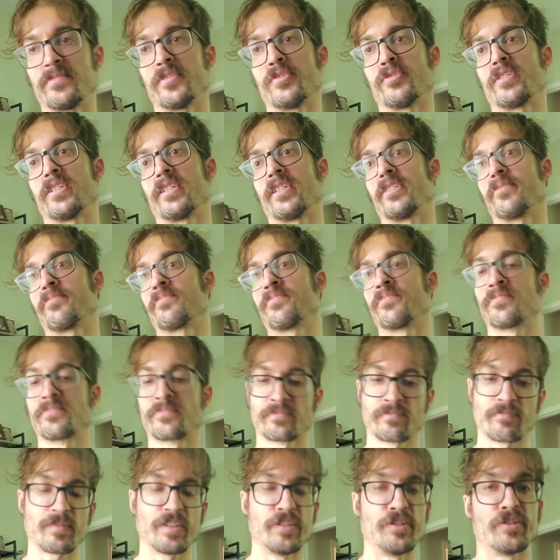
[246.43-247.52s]
Okay,
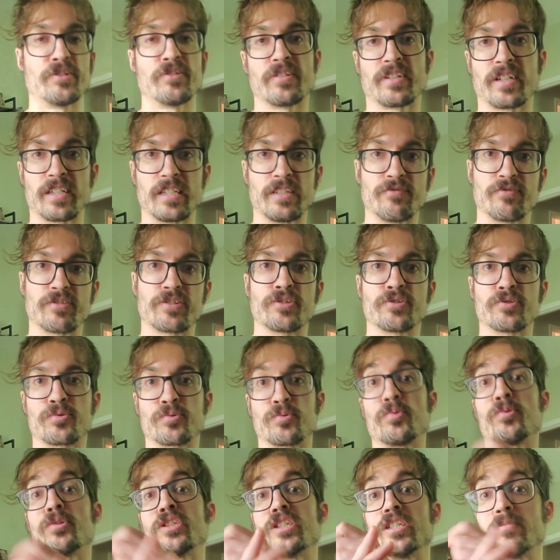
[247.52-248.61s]
and you can kind of
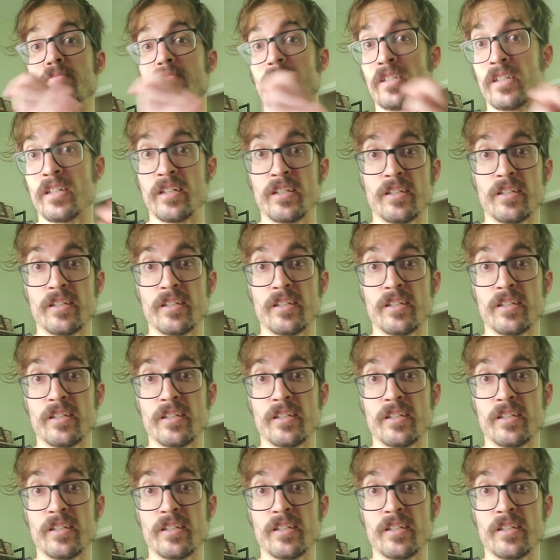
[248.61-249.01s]
control him